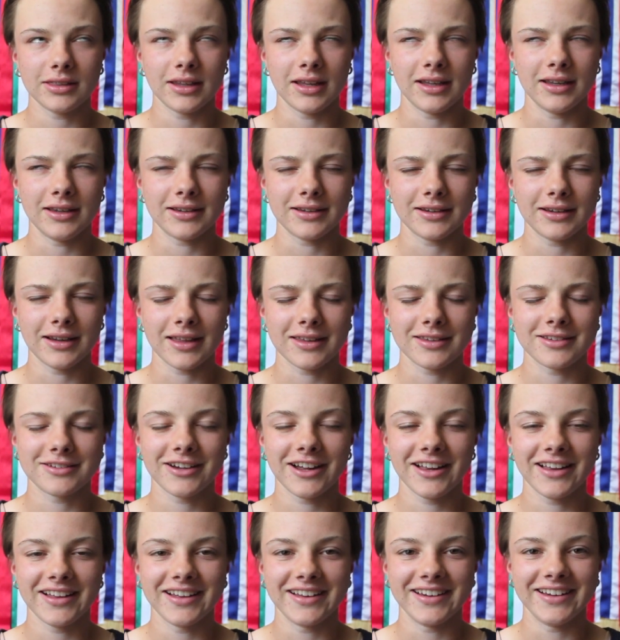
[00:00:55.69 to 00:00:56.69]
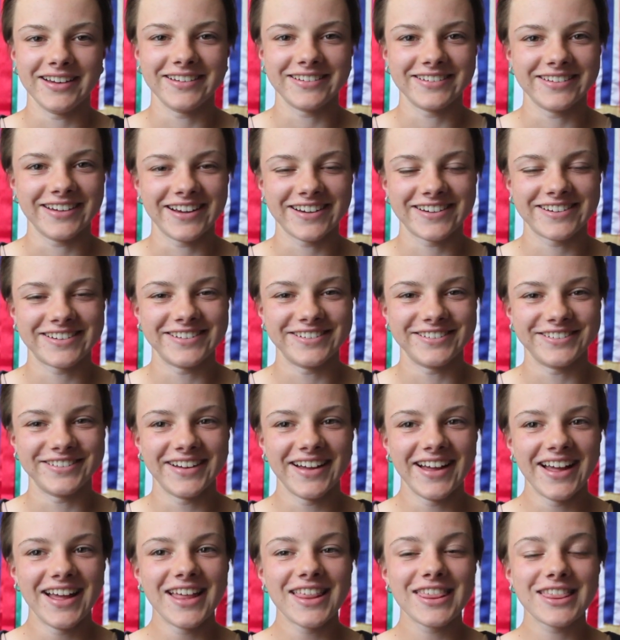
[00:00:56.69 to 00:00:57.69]
Australian International
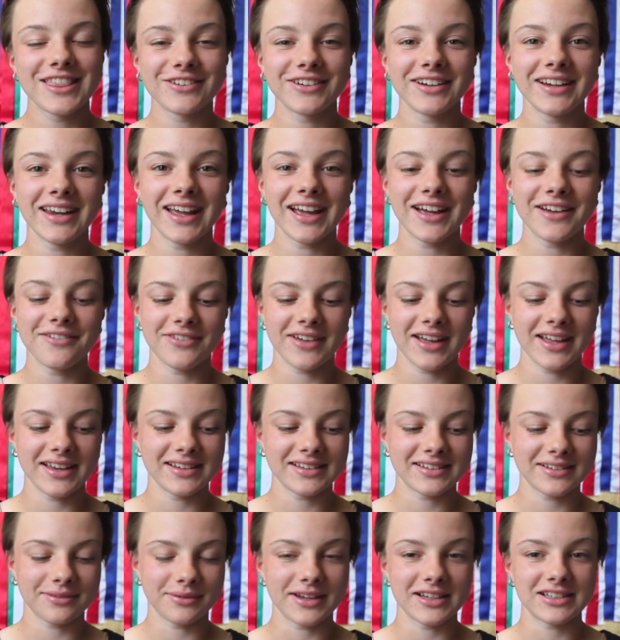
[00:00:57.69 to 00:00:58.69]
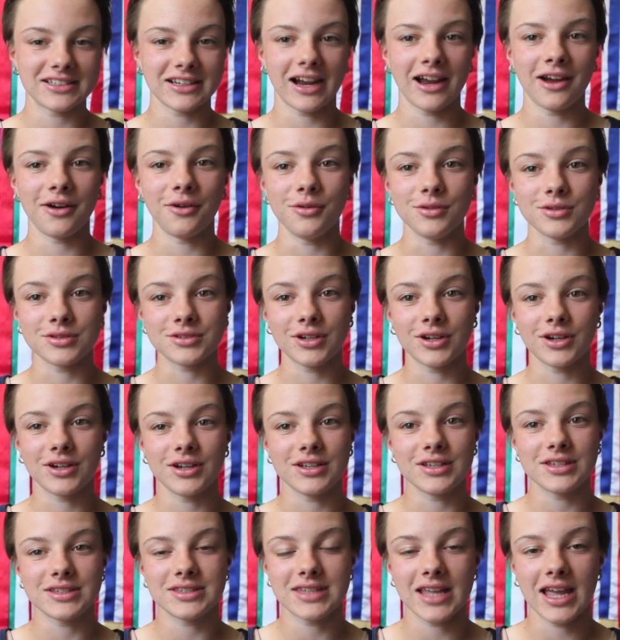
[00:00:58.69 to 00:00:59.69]
three-day event, which I
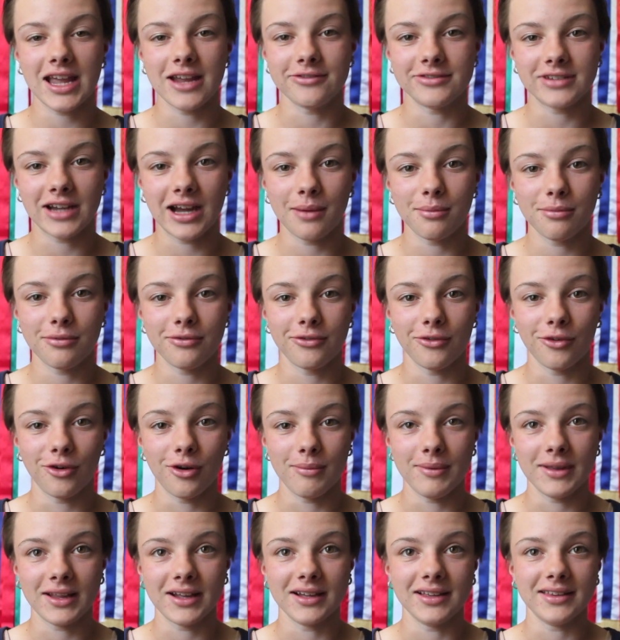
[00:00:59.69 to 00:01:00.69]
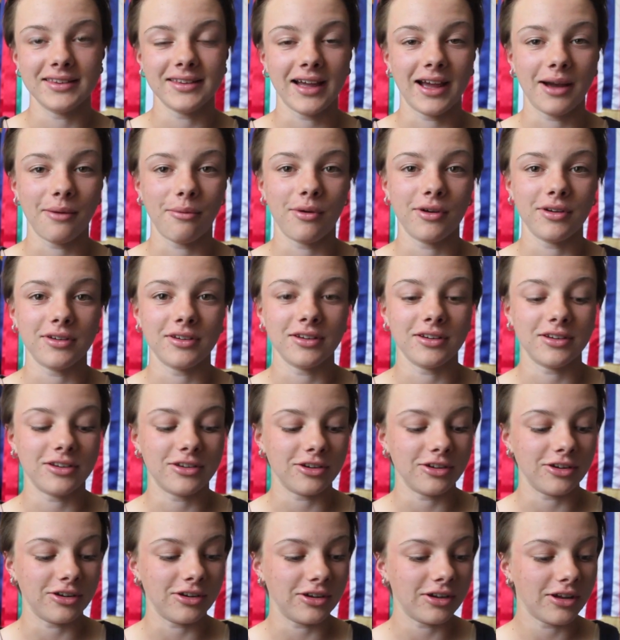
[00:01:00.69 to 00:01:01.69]
also saved up for because I wanted
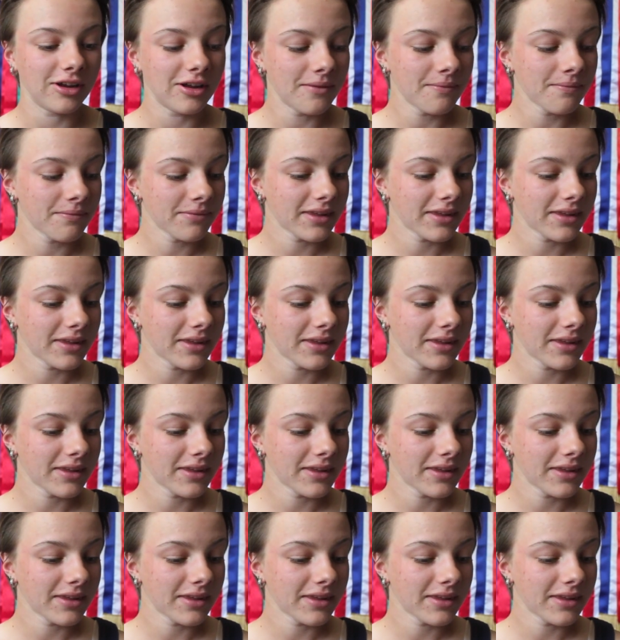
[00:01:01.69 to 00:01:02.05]
to